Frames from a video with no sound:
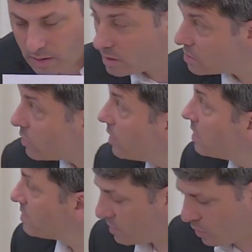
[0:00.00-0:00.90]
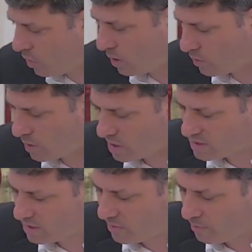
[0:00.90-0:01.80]
The screen. Whoa,
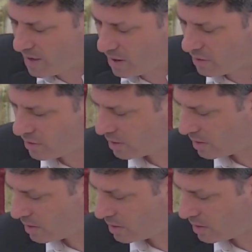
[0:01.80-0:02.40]
it's even better.